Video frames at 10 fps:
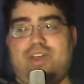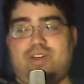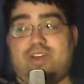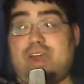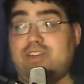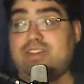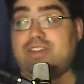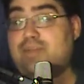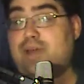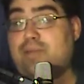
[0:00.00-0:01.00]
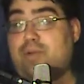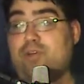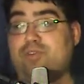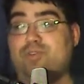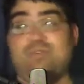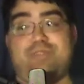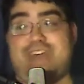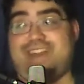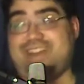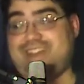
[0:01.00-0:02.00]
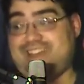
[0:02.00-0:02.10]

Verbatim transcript: which I actually think about a part two of that.